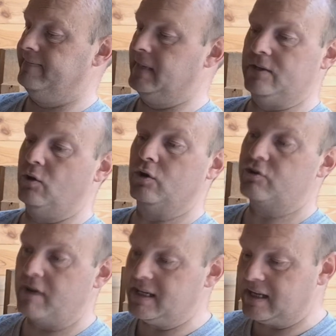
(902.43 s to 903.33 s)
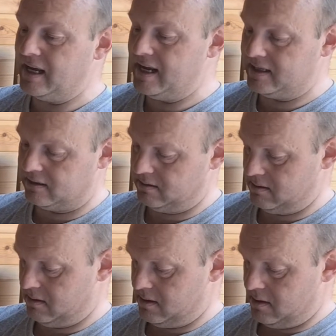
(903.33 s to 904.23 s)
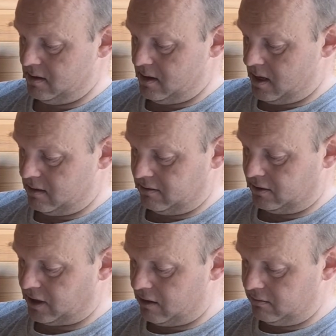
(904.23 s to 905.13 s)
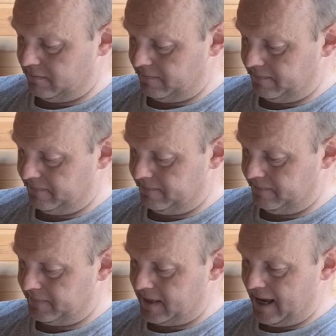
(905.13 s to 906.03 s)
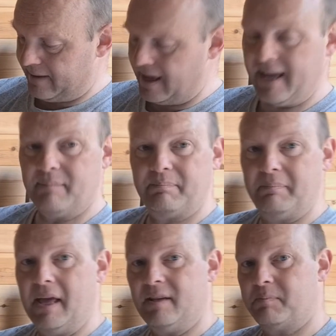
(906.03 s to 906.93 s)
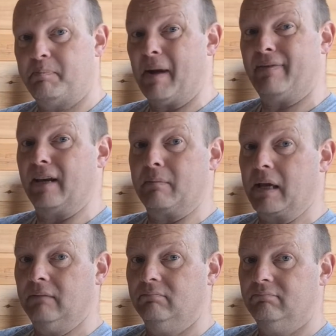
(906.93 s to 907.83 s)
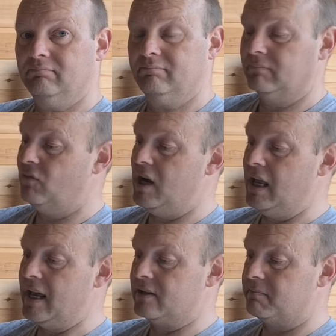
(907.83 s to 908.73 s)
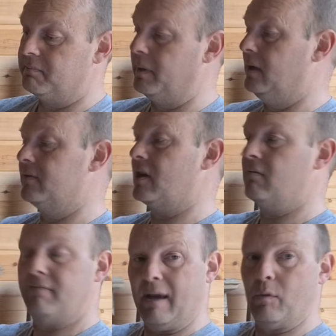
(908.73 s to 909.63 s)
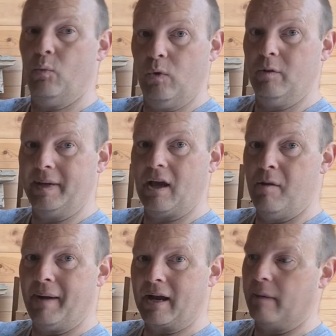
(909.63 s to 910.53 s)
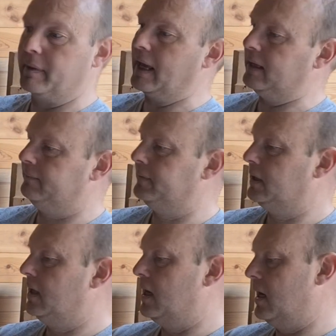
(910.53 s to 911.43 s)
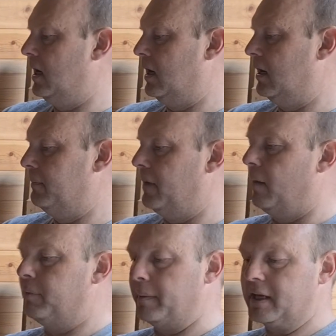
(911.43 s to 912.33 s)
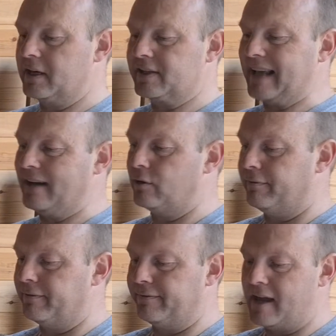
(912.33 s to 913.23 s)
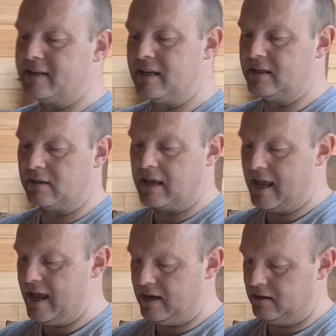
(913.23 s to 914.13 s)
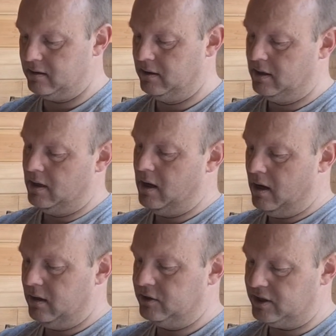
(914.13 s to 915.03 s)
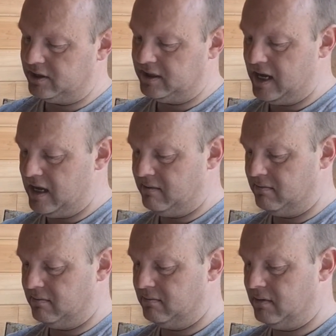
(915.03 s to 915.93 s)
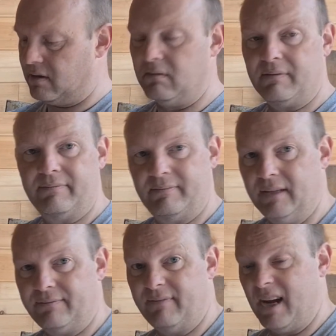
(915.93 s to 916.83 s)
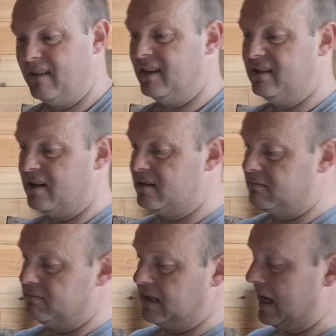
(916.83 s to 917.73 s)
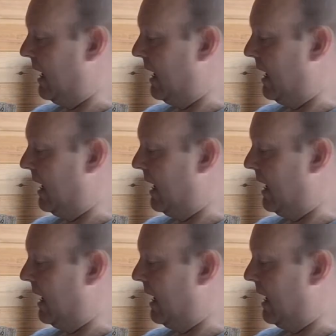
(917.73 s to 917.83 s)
it's not treated. So yeah, it's baffling me, really is. But so that one will be going back up again. I'm probably going to sand off the faces again and just see, you know, if anything does take